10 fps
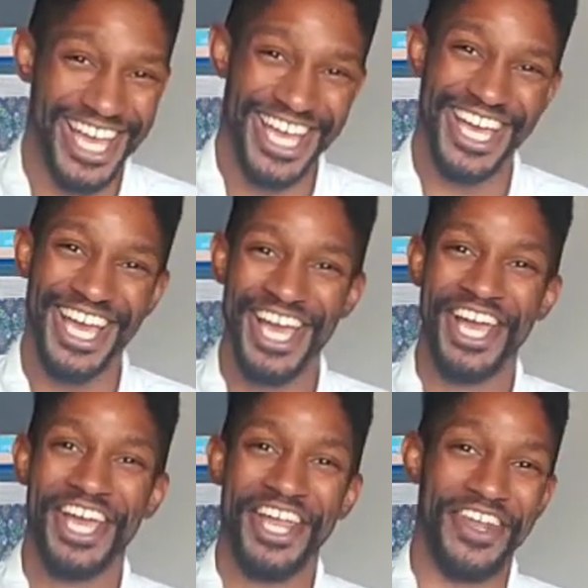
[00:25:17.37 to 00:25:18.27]

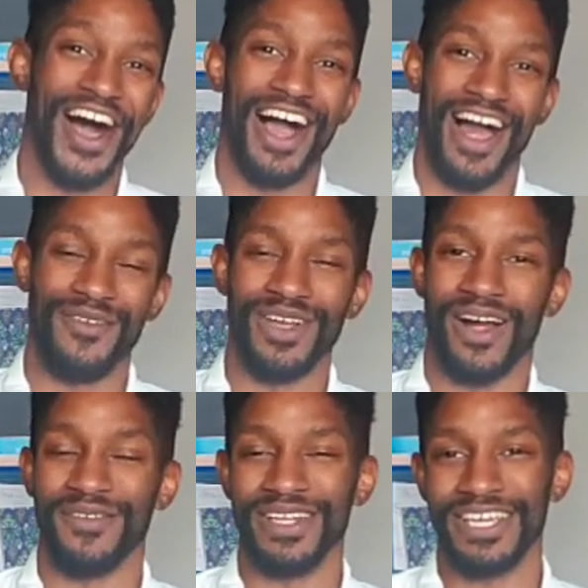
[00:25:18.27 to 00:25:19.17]
no, I, I
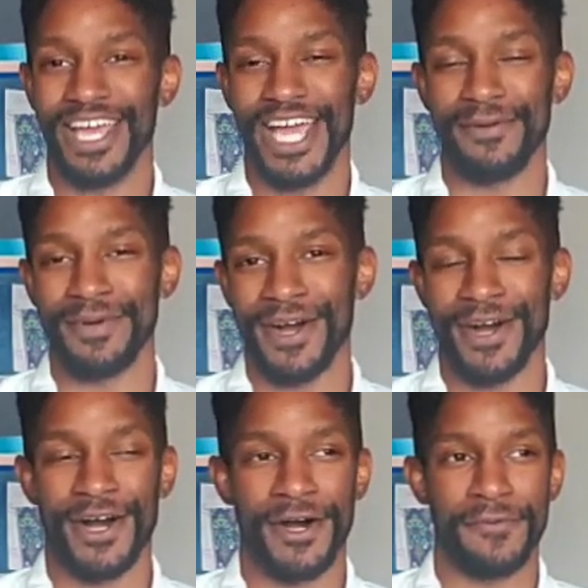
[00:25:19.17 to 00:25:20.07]
really am.
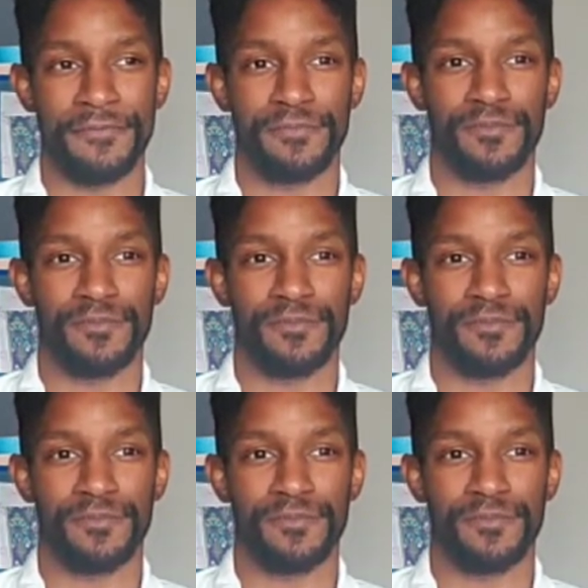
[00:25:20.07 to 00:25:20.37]
Um,